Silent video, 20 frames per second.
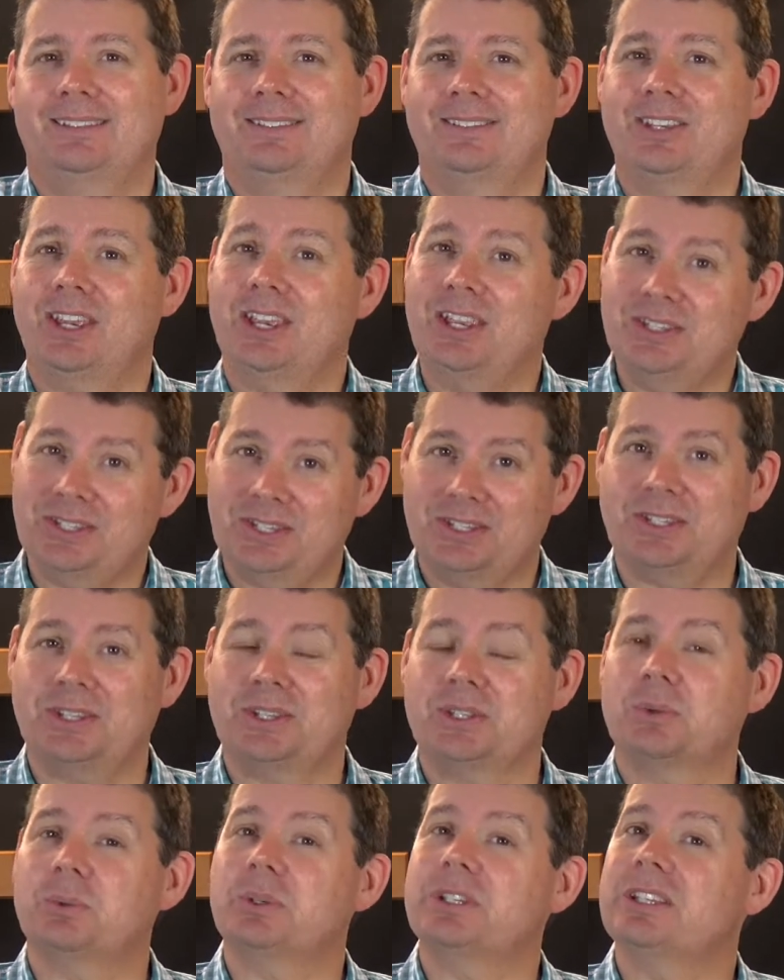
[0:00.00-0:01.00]

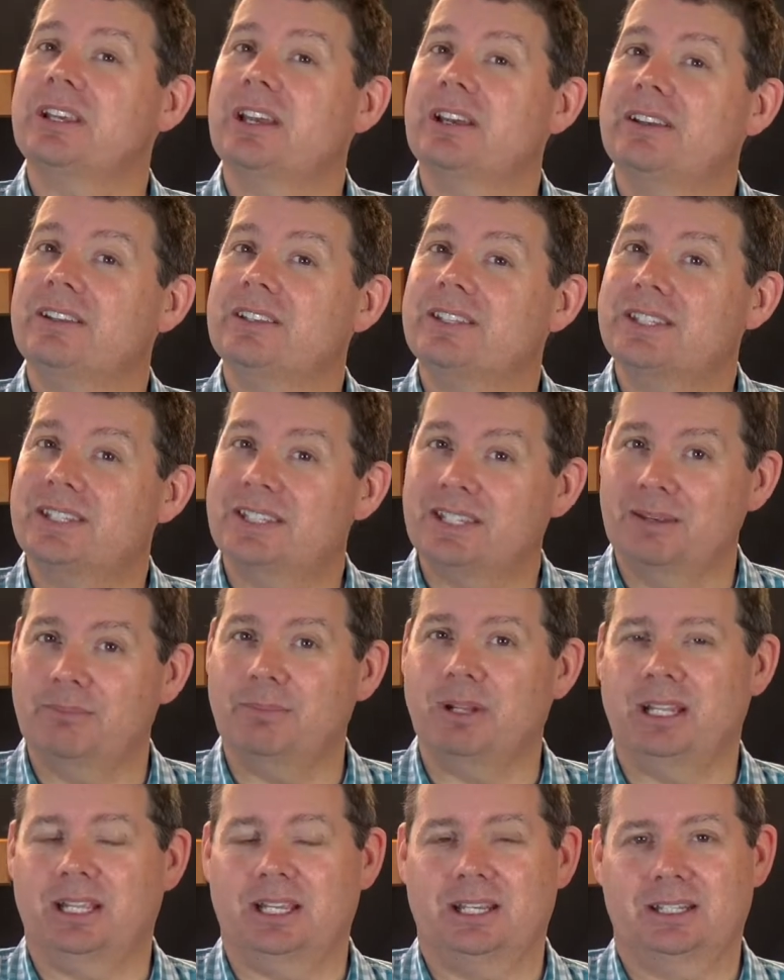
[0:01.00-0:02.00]
Jesus's was a
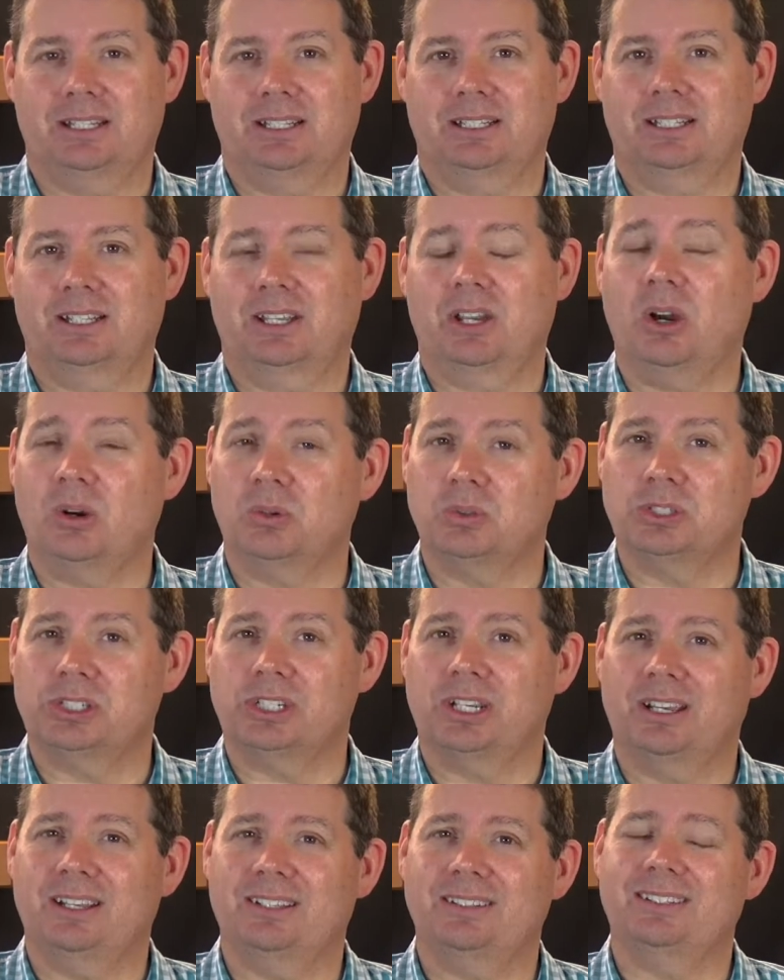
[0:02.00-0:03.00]
similar
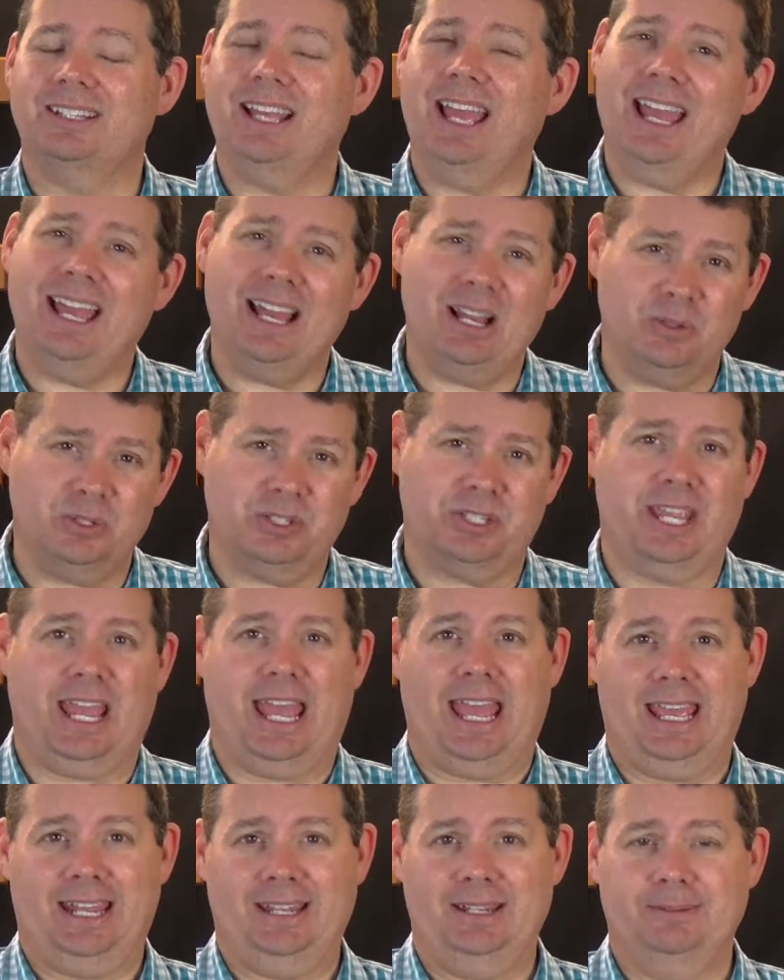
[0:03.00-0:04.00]
culture. How
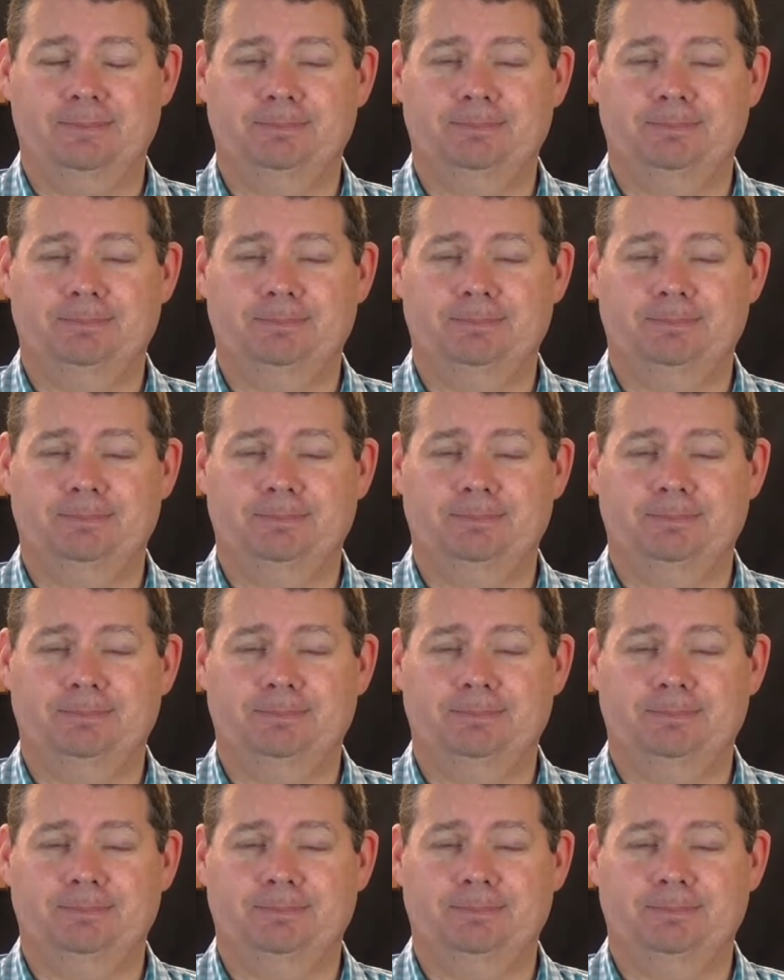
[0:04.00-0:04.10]
sad.